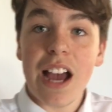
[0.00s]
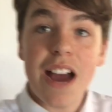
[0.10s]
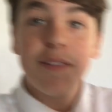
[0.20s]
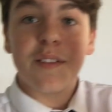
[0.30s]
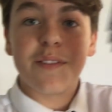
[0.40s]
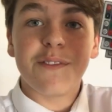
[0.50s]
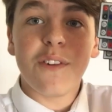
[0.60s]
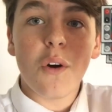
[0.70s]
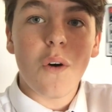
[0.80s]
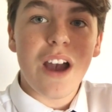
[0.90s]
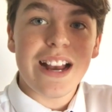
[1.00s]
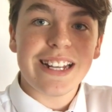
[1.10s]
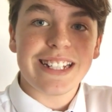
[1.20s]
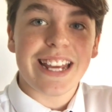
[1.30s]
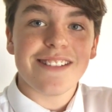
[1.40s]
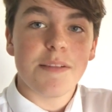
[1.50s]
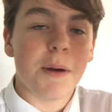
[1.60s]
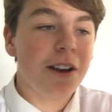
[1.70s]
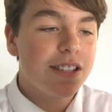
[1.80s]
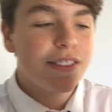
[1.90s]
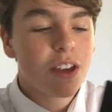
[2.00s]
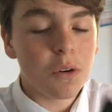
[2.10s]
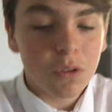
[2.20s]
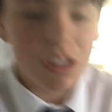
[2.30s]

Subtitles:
I have 4 LED remotes and they all